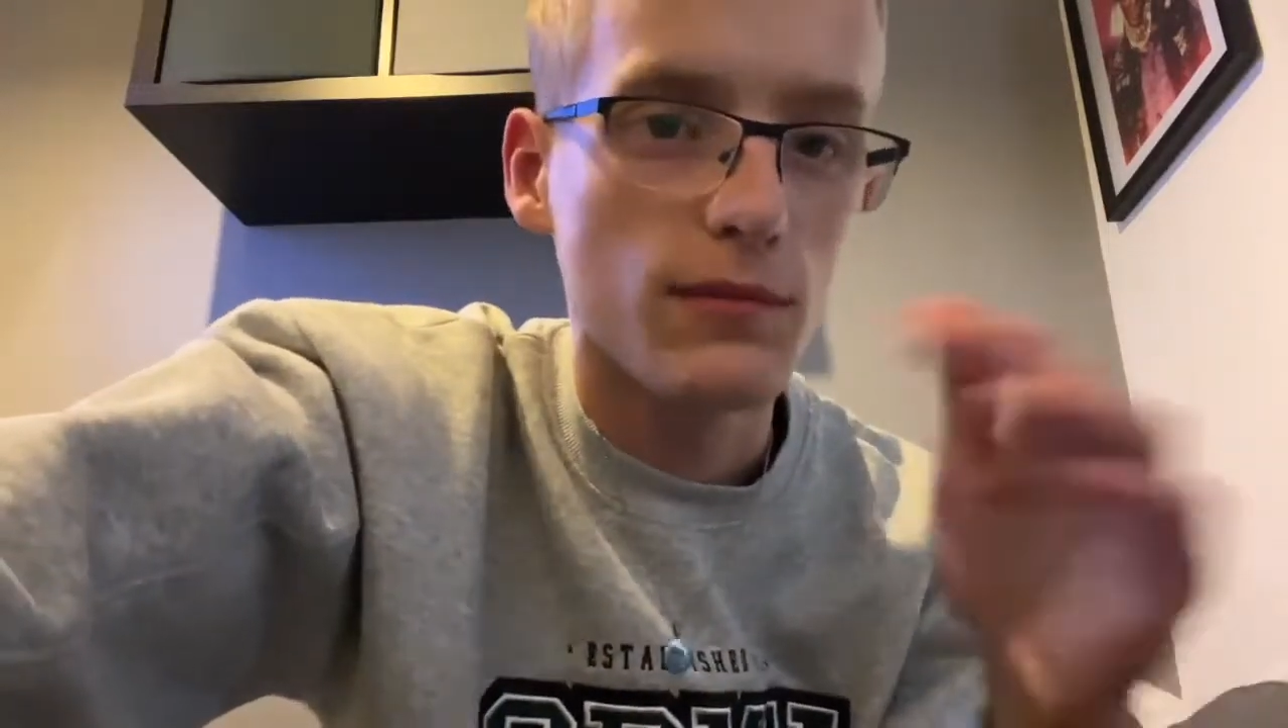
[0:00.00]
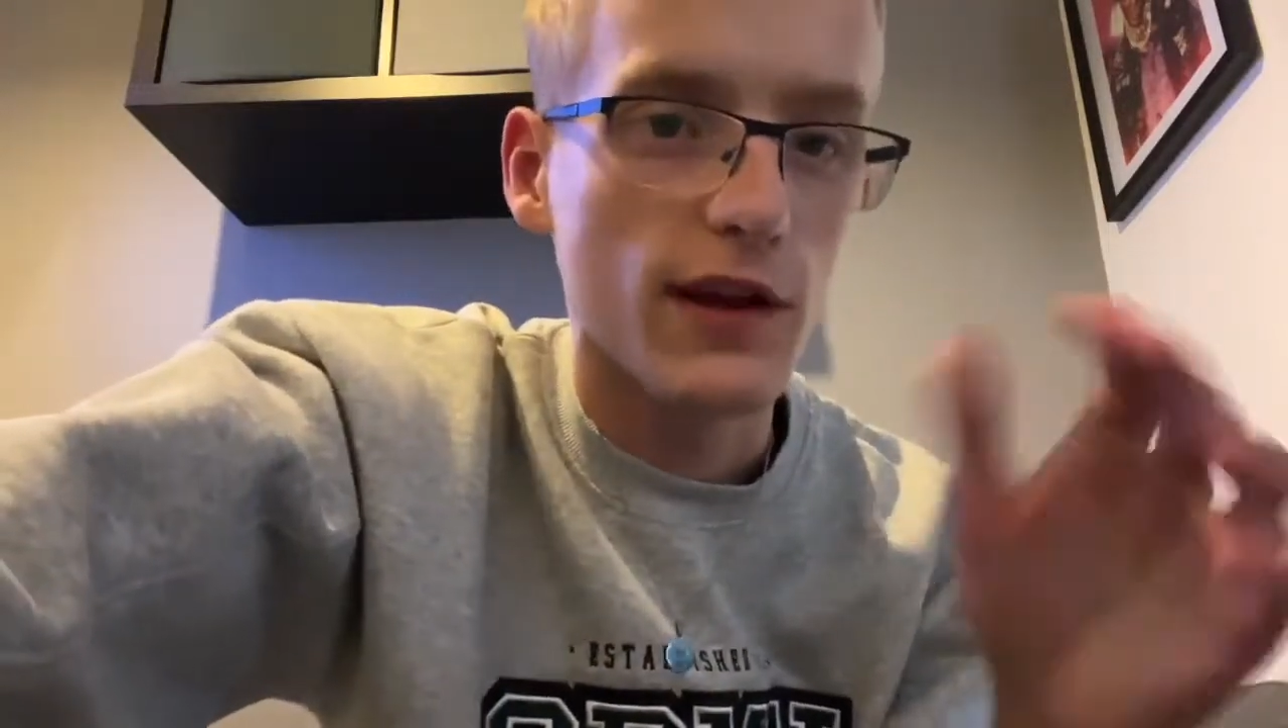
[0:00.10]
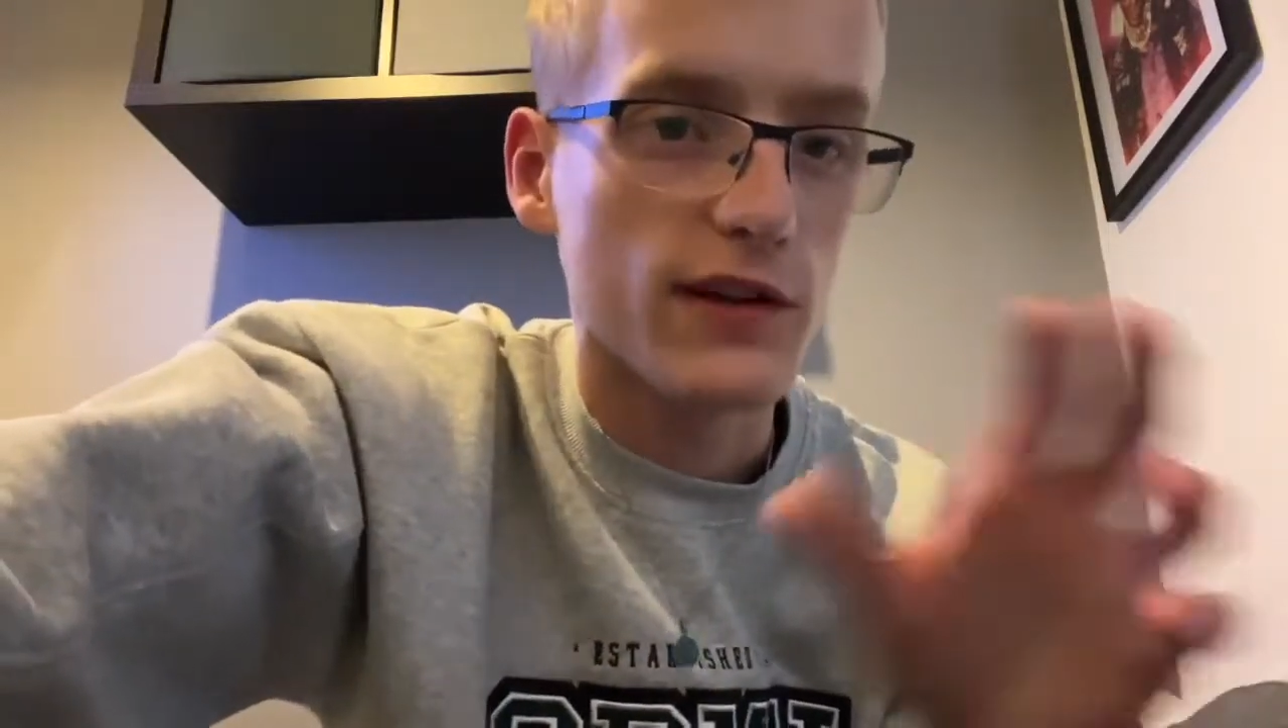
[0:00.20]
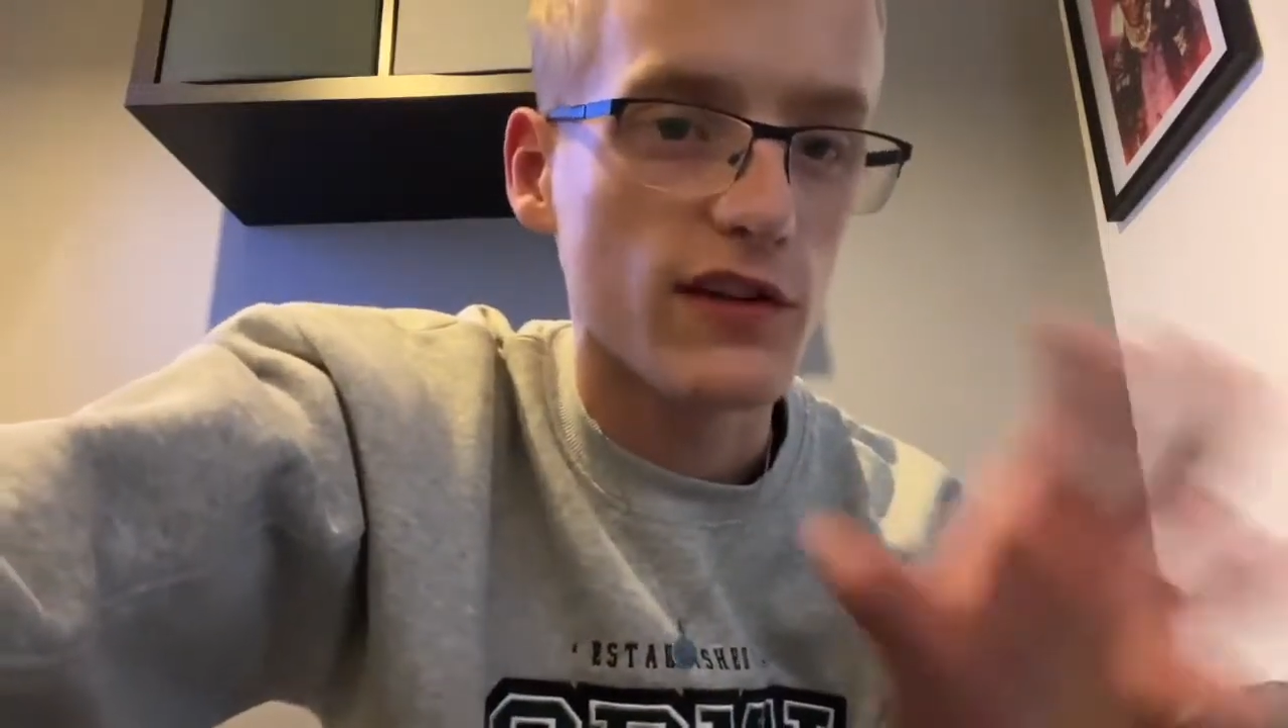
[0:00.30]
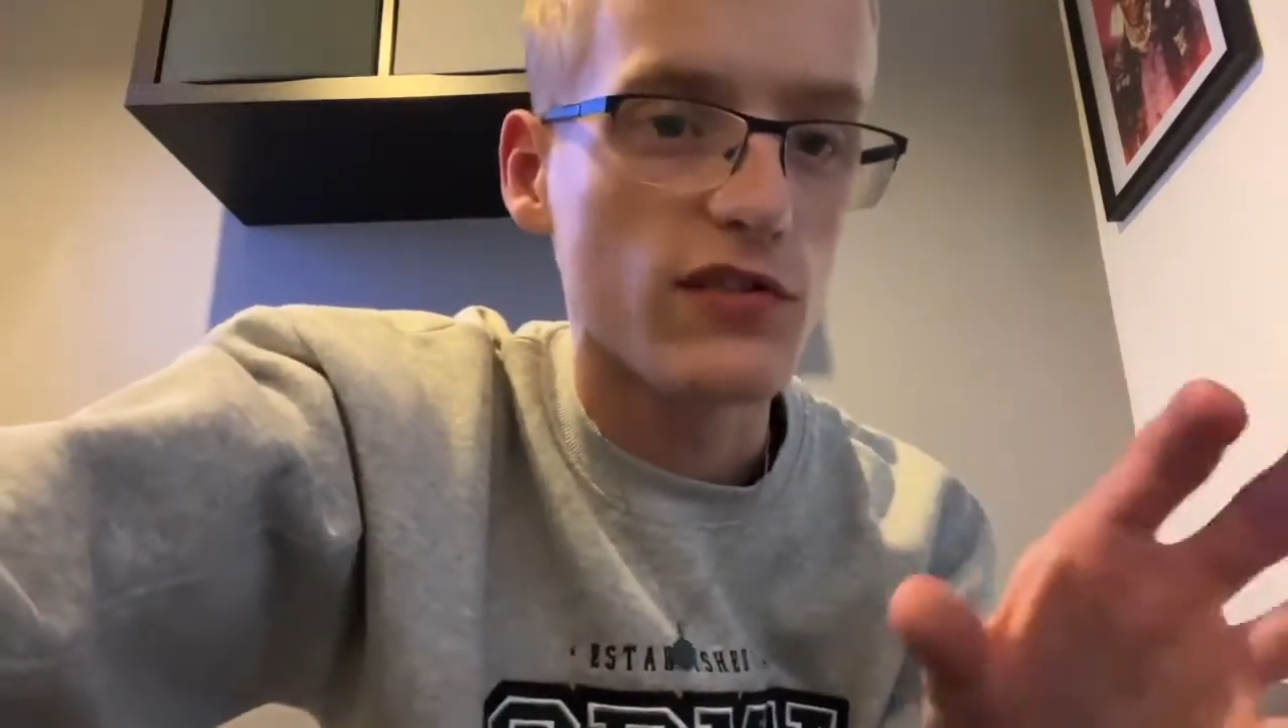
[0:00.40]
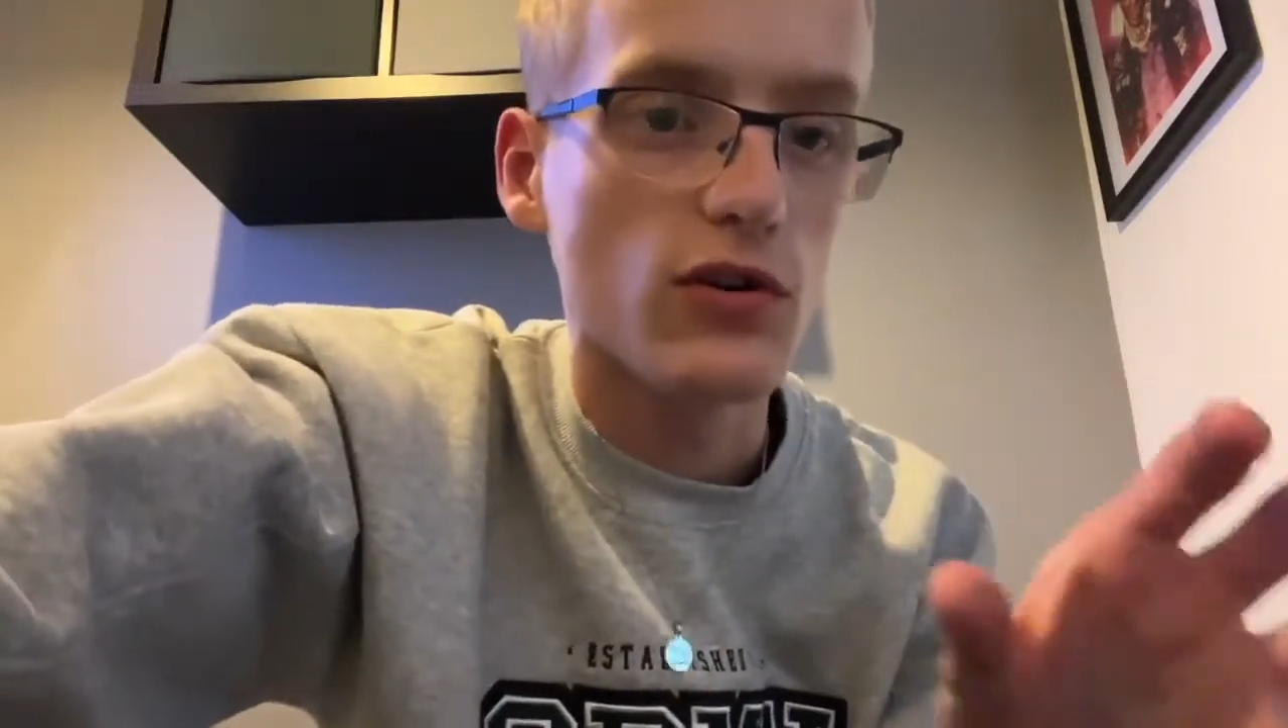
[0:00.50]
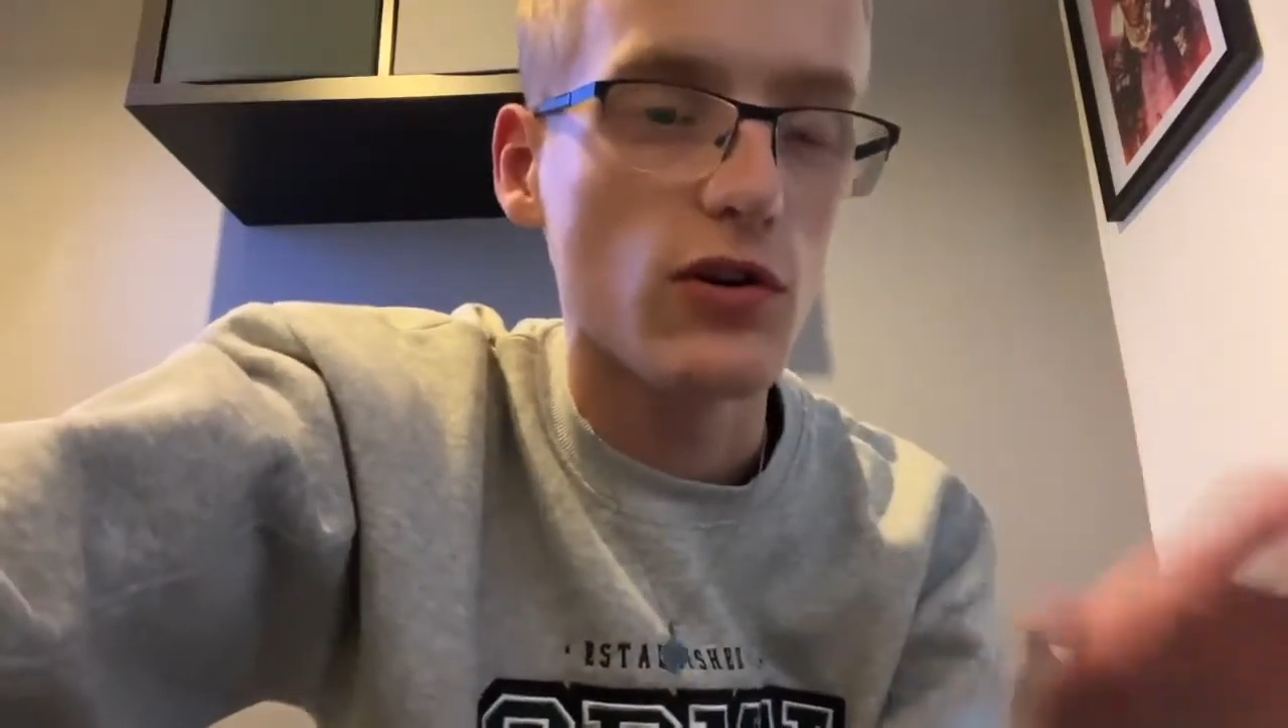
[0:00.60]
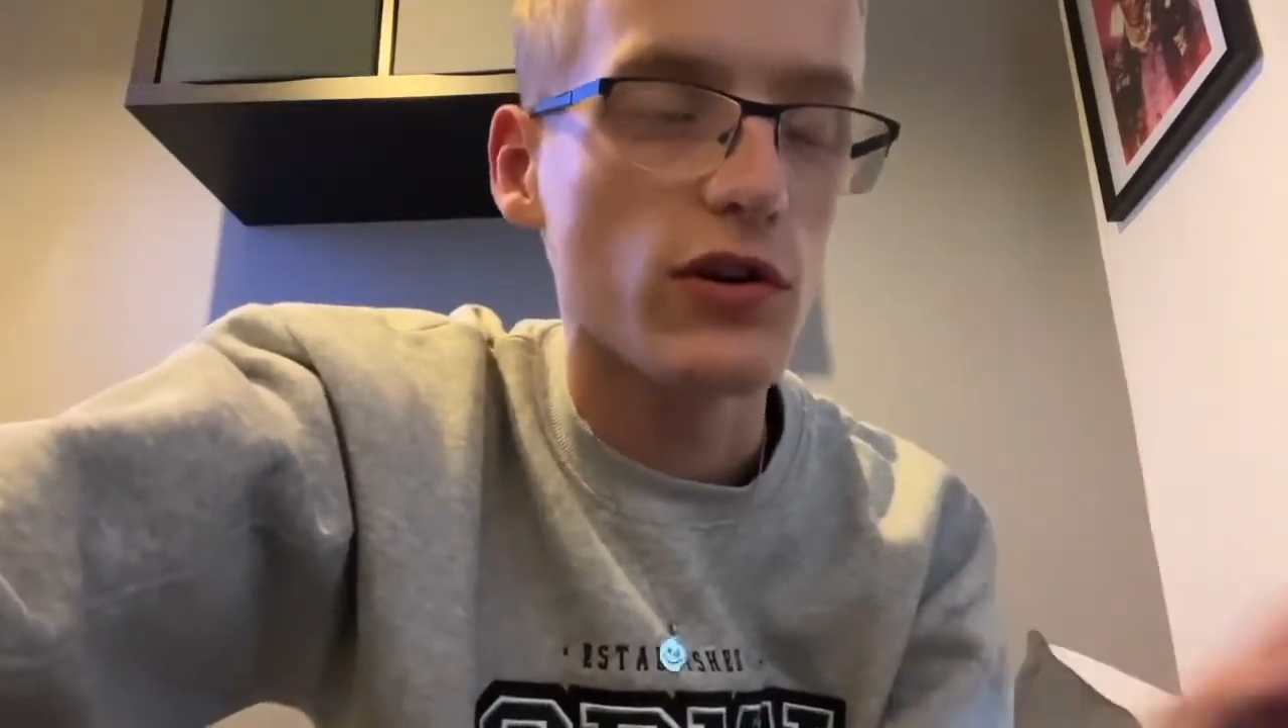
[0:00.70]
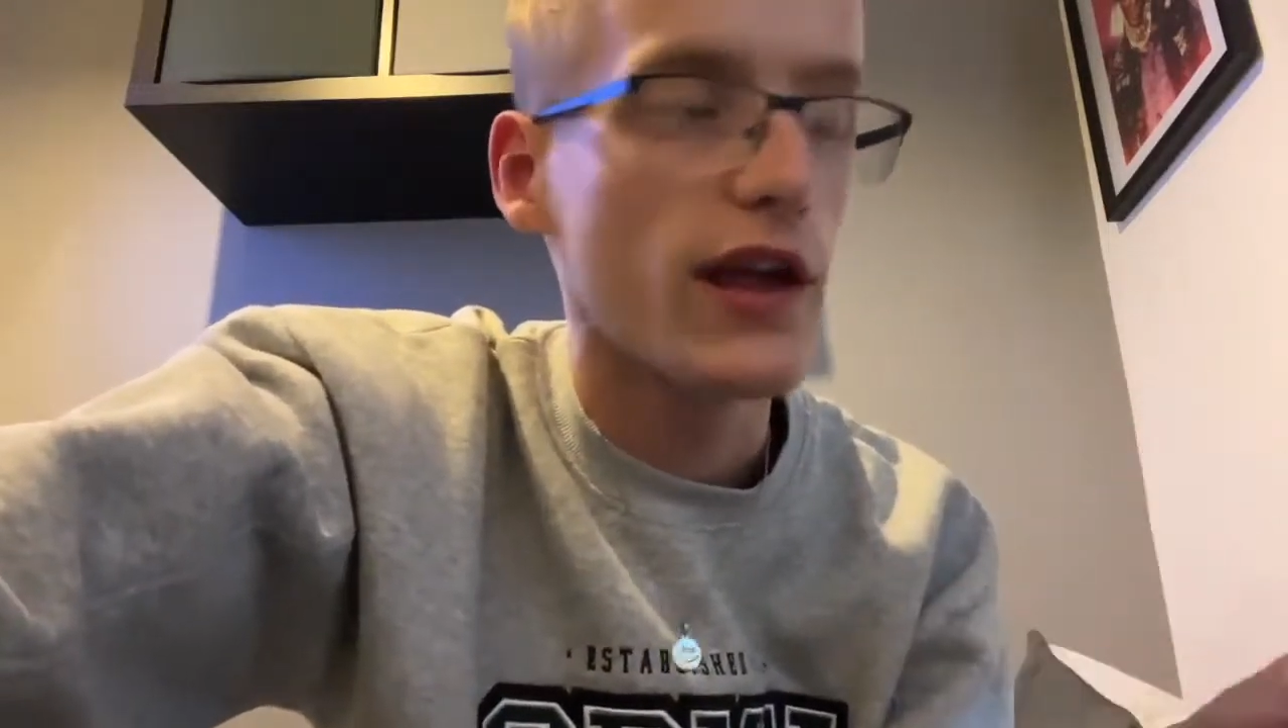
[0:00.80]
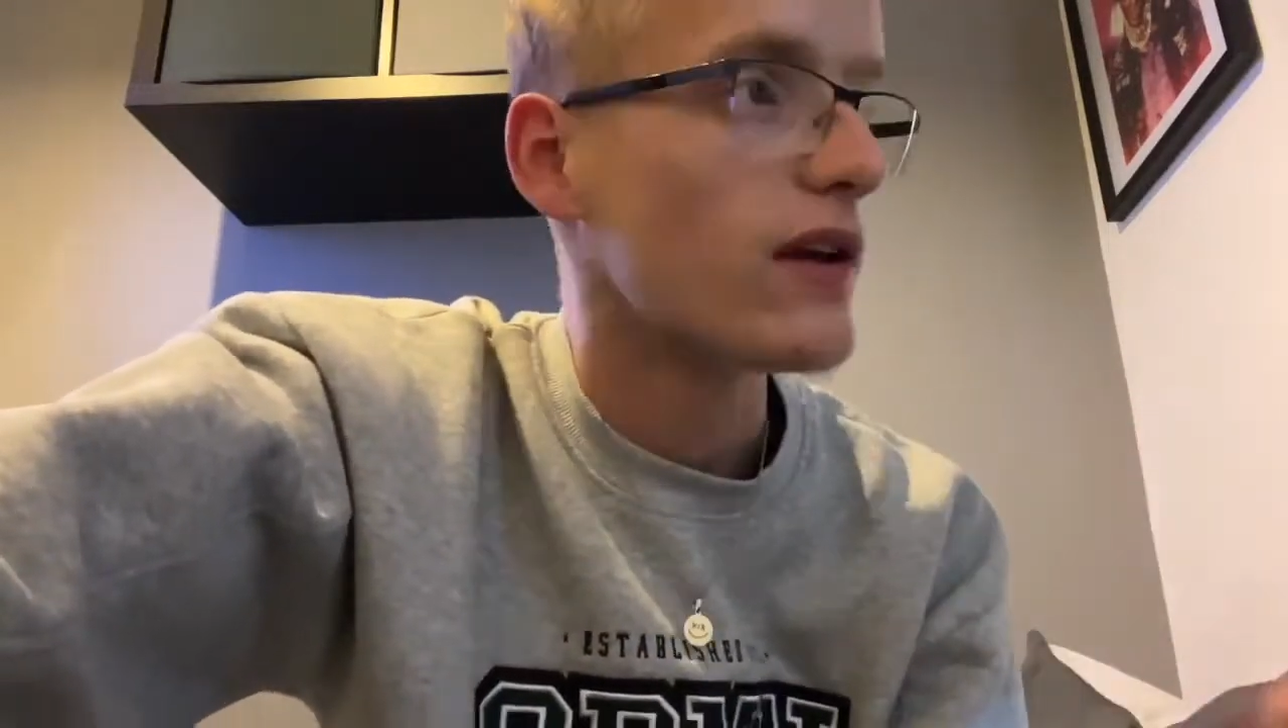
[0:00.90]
like Discord.